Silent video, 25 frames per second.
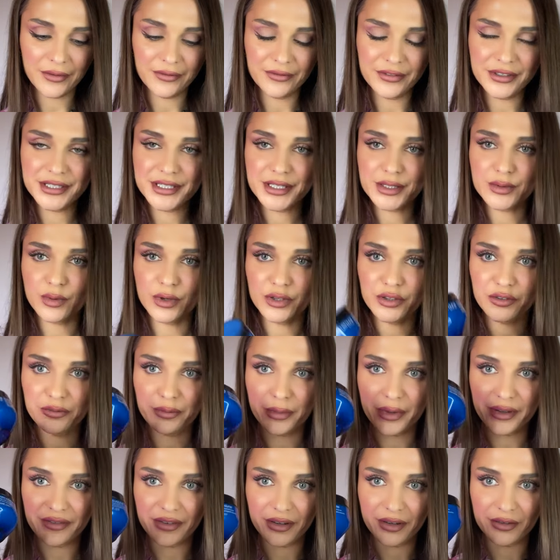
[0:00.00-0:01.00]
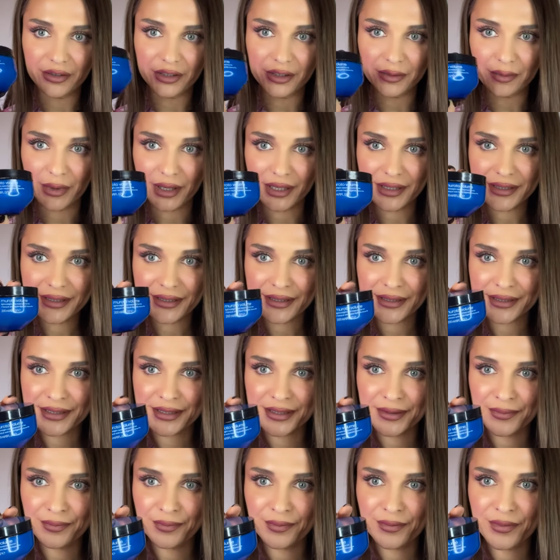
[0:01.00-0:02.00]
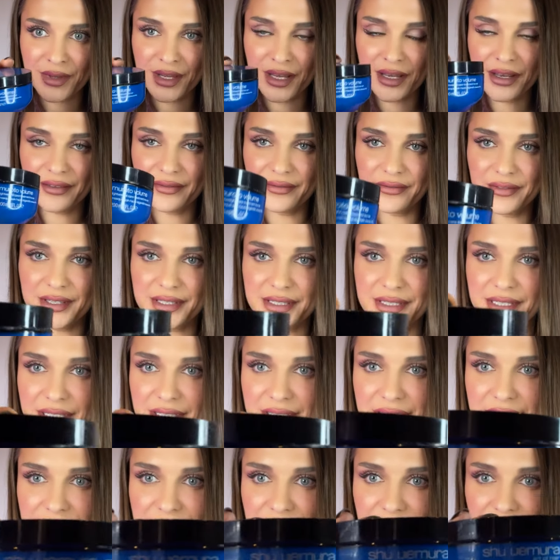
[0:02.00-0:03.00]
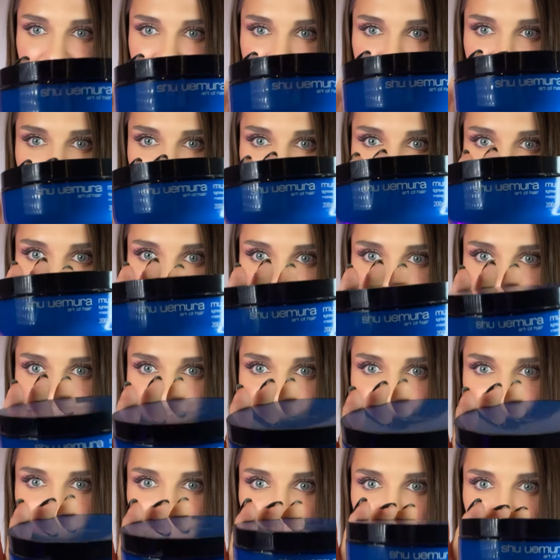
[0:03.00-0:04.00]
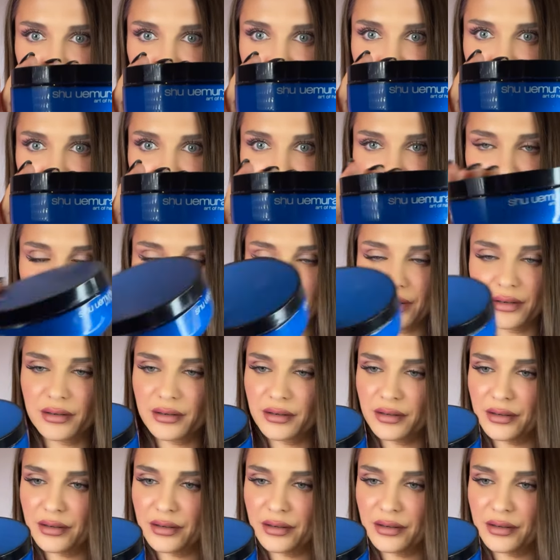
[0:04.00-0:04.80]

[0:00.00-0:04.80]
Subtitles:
This is one of my favorite masks. This is the Shiomura